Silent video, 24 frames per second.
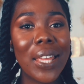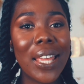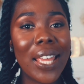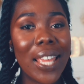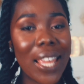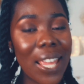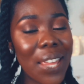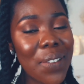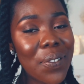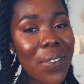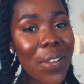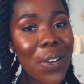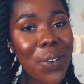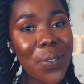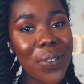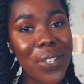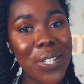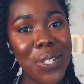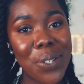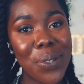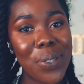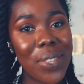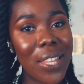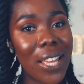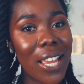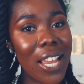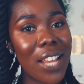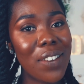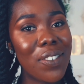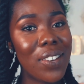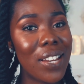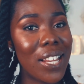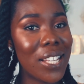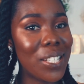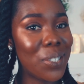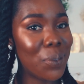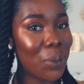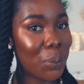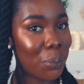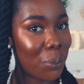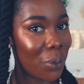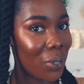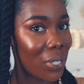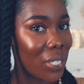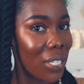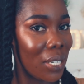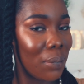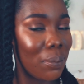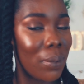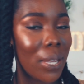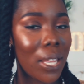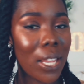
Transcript: if I overdo the hydrolyzed wheat protein, my